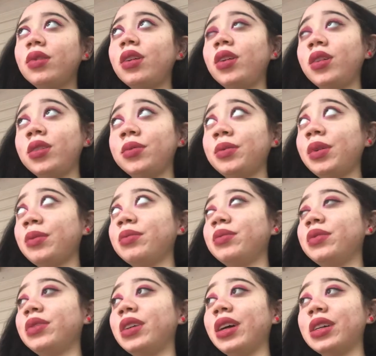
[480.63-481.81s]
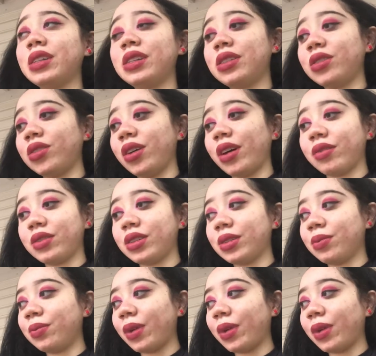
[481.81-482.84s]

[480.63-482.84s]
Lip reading: I still have to